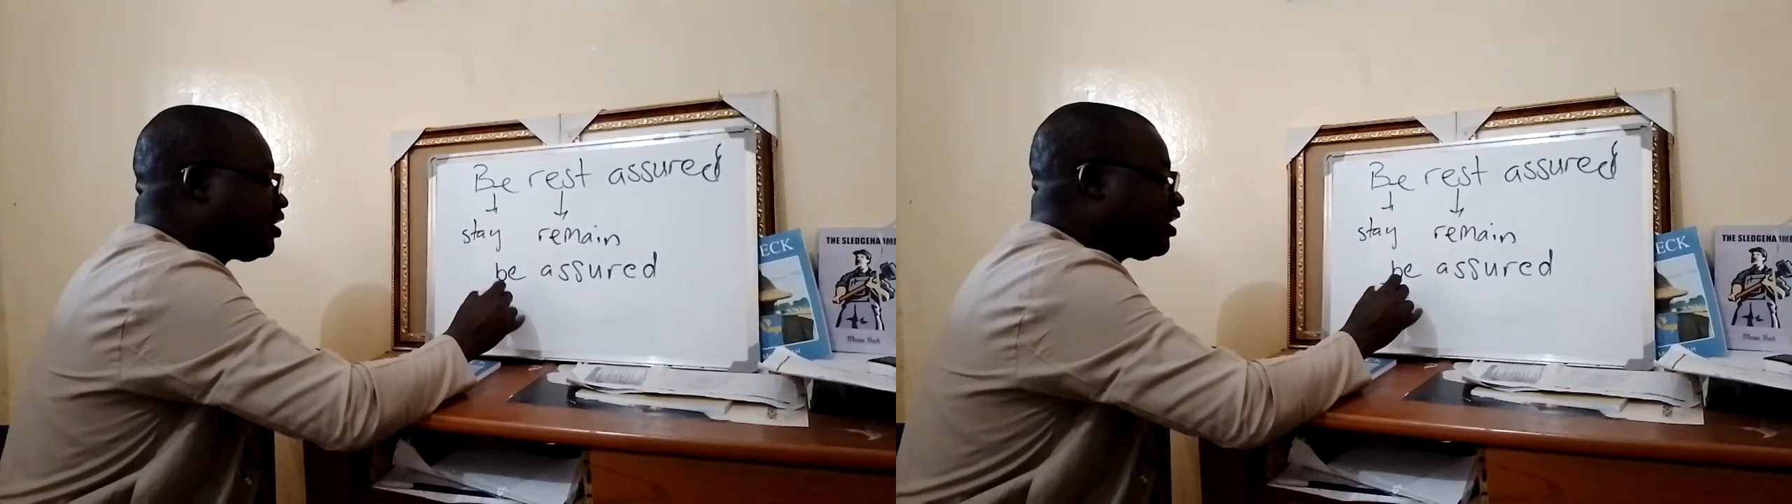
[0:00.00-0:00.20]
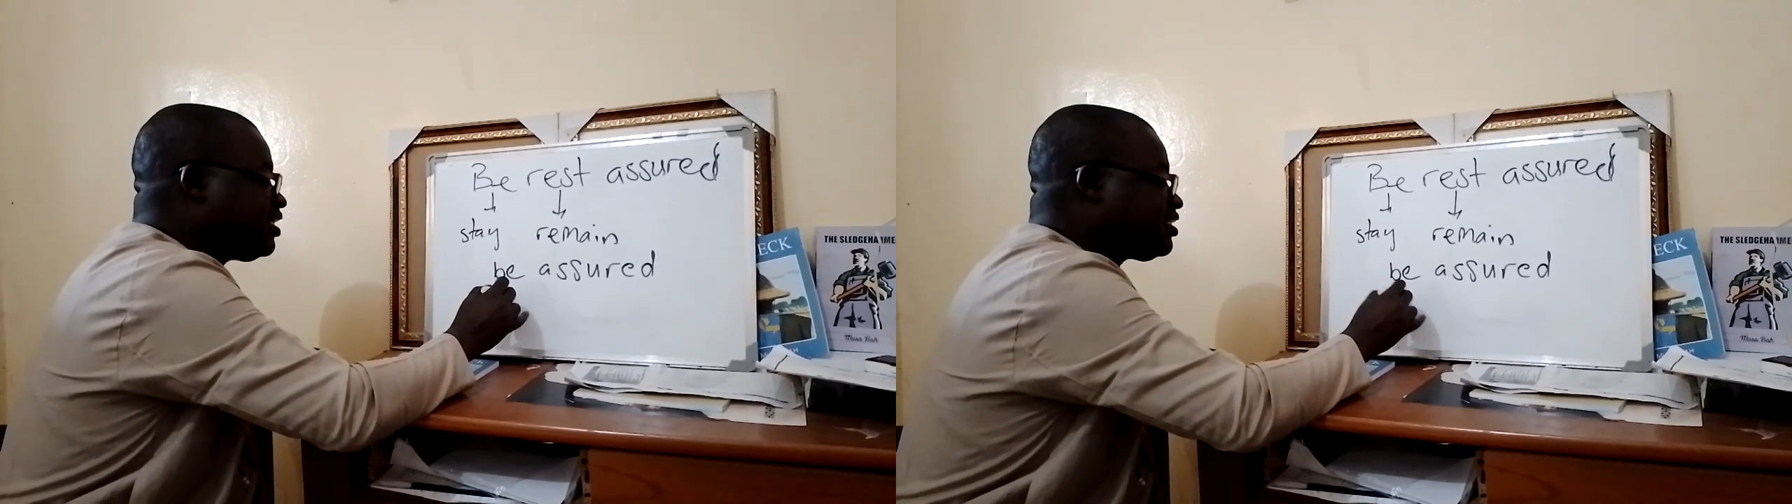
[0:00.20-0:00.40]

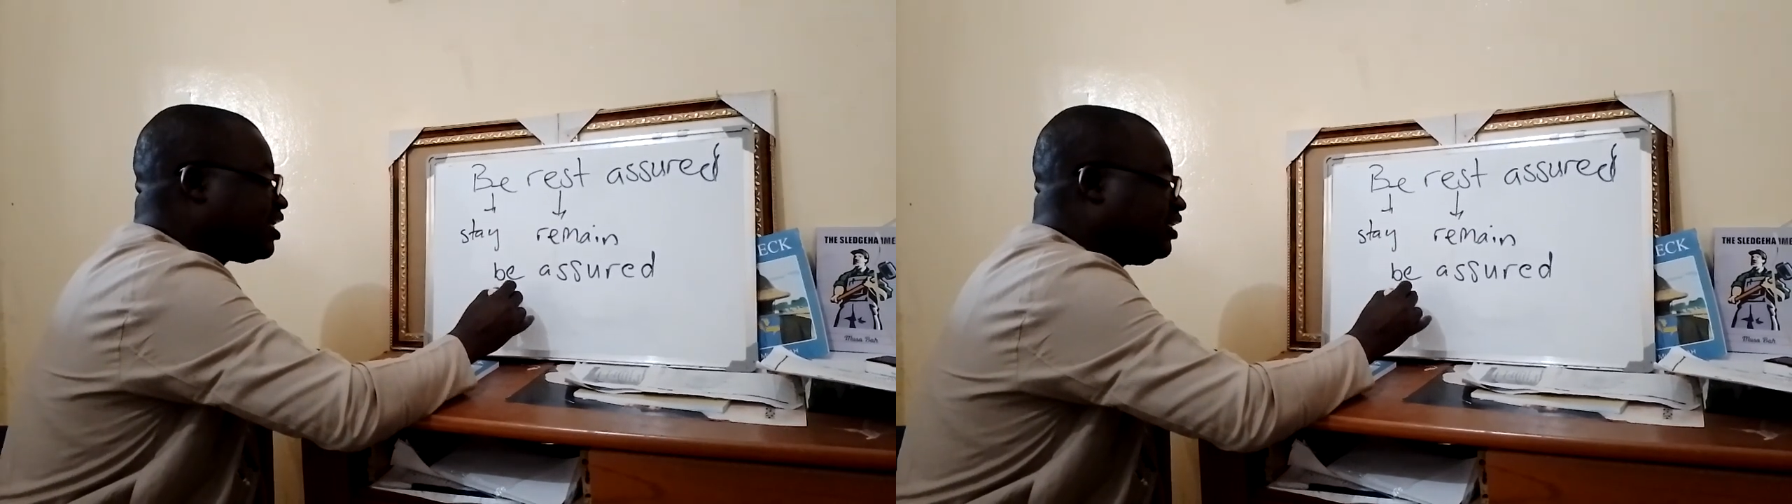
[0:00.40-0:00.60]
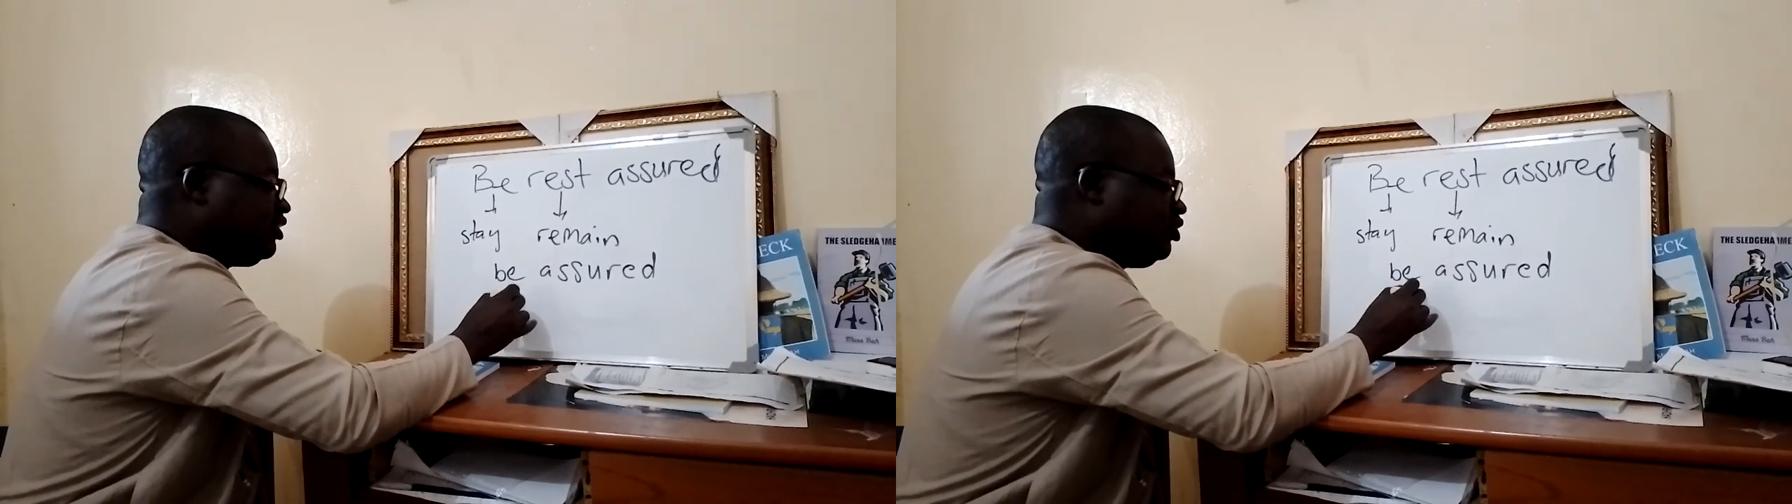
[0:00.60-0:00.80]
rest
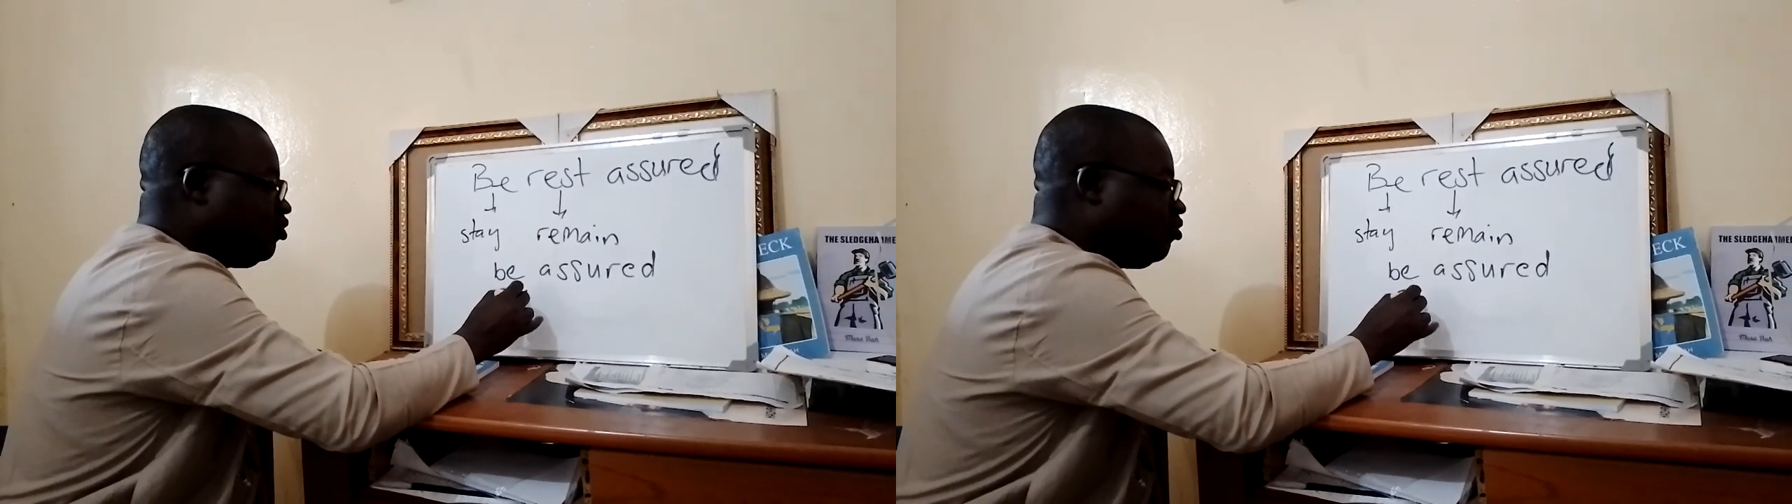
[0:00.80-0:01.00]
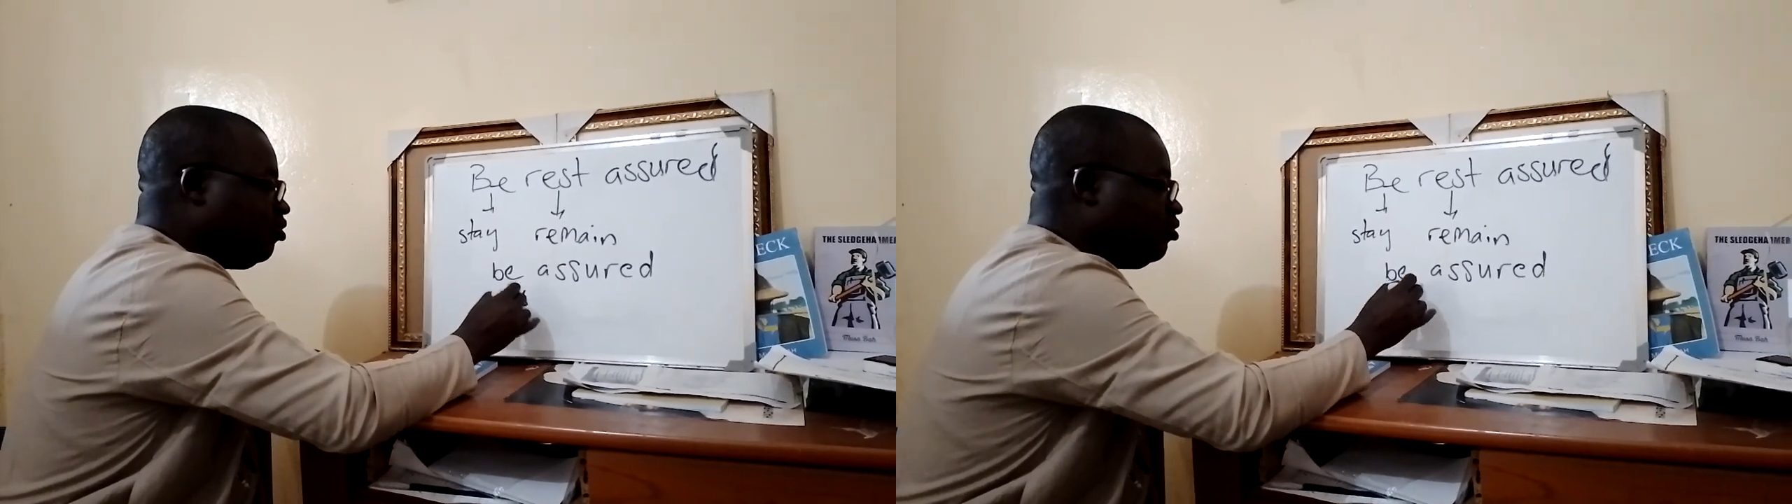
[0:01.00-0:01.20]

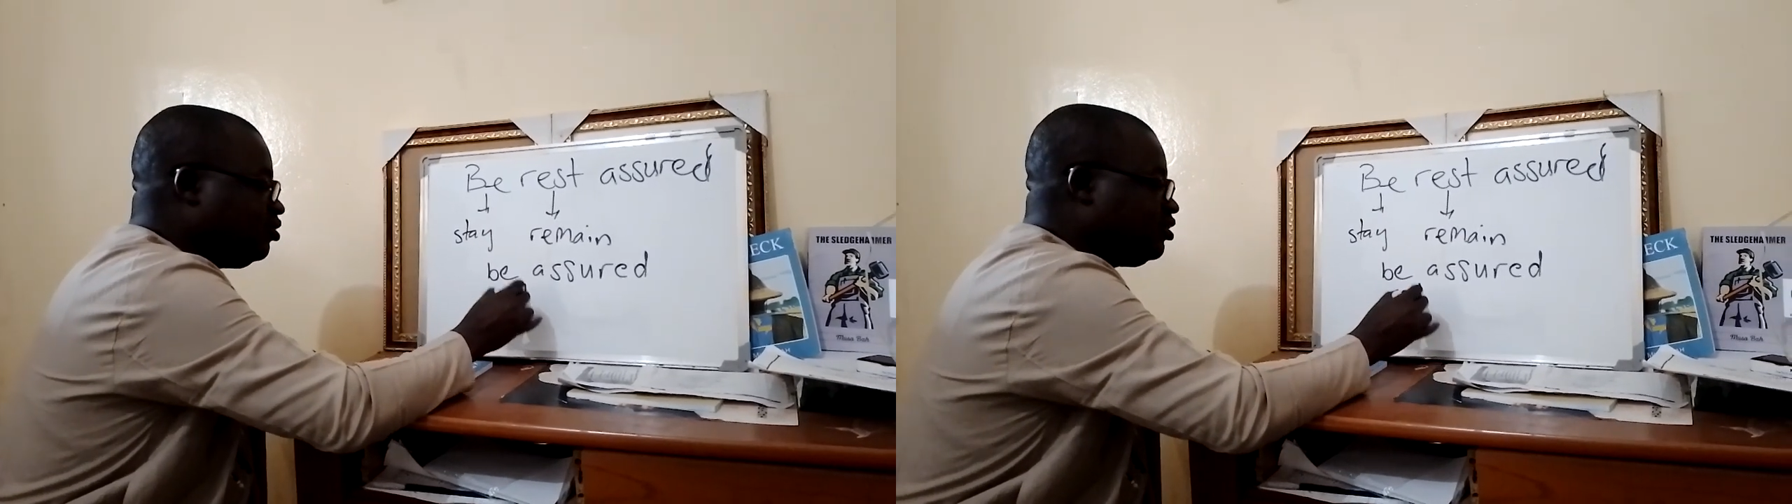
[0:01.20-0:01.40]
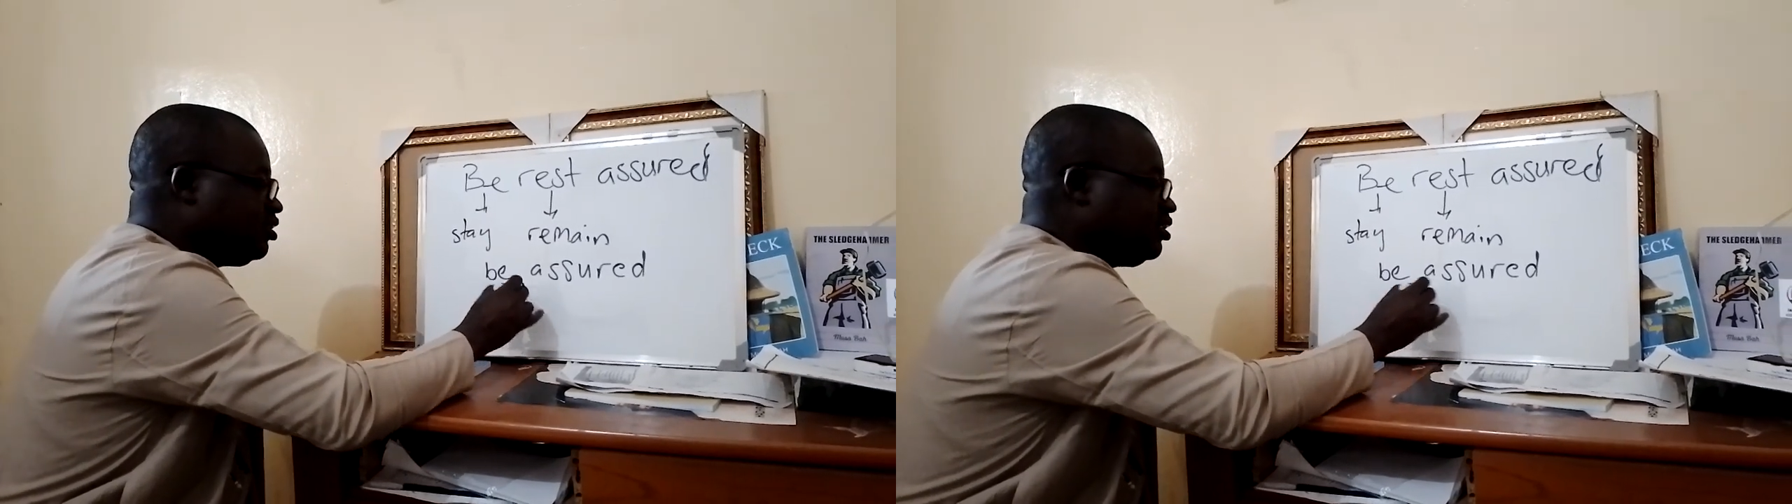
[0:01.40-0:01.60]
assured,